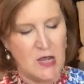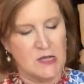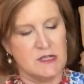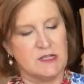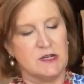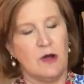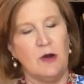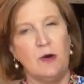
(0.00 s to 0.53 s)

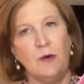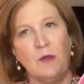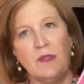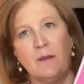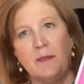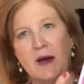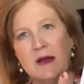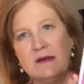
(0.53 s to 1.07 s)
So the
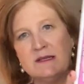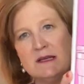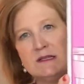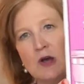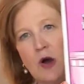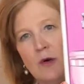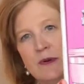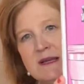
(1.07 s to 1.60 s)
box is
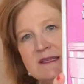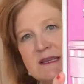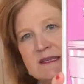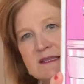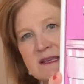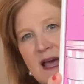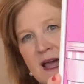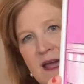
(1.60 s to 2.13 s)
always the
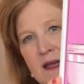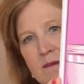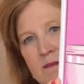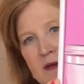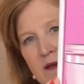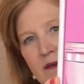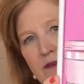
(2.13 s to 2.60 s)
same.